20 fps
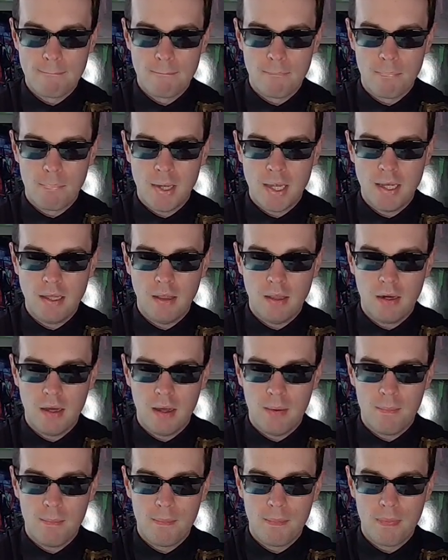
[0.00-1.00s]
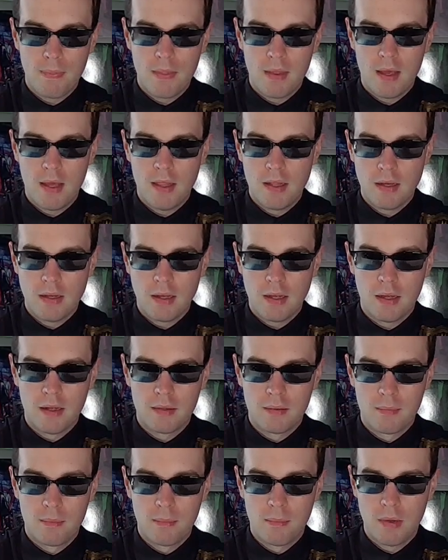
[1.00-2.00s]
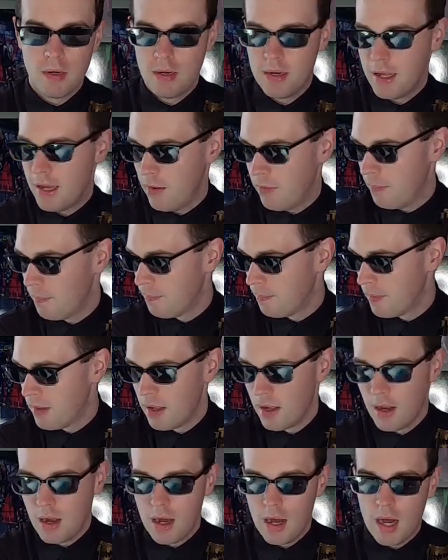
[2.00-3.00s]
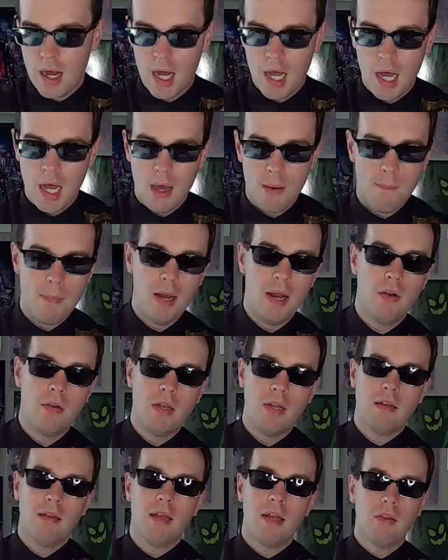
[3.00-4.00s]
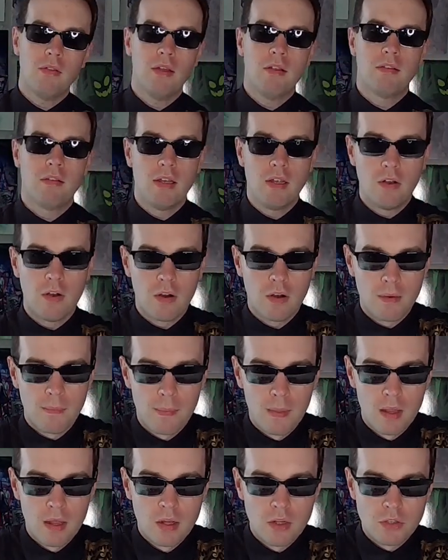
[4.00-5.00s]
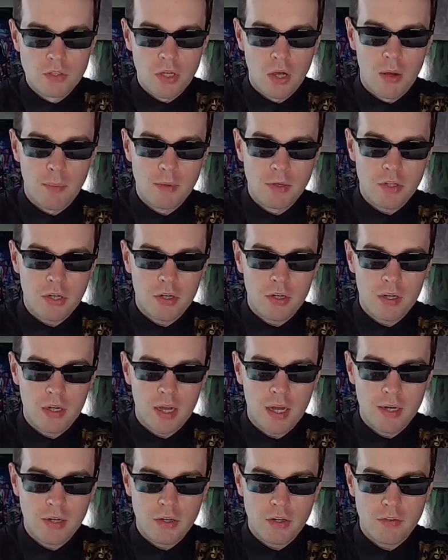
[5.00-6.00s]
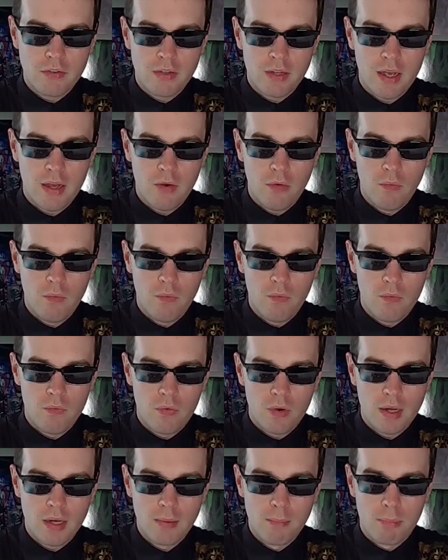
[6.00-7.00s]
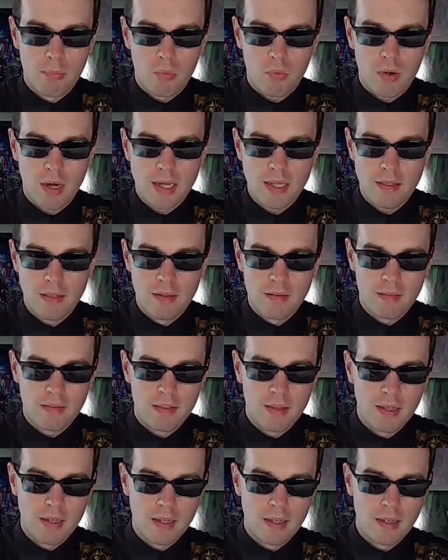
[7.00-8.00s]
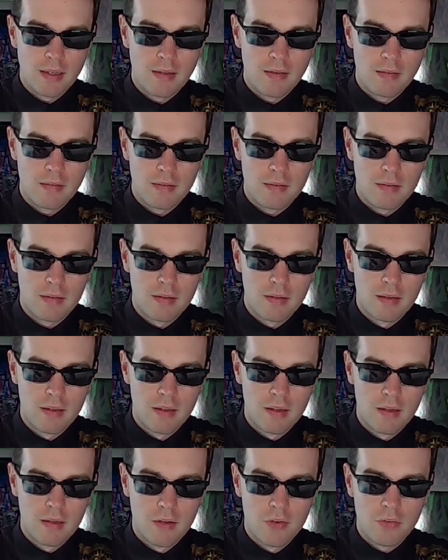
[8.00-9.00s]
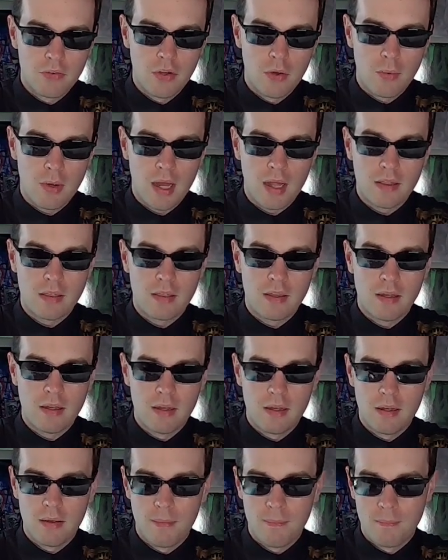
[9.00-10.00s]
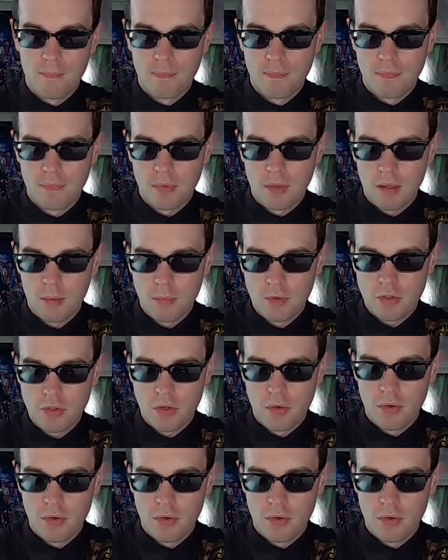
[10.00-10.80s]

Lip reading: peel it up and yeah, put it down. But I don't need to take out the SD card. So I'm gonna turn it on and you're gonna see how freaking bright this thing is. So we got the, let me just go